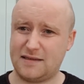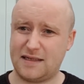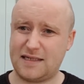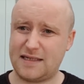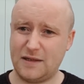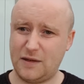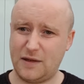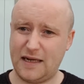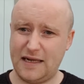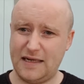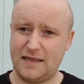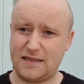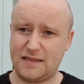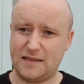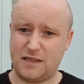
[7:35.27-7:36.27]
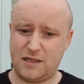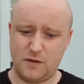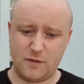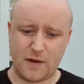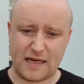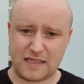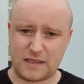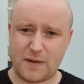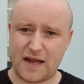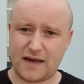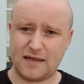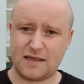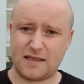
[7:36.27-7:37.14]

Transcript: They still need to expand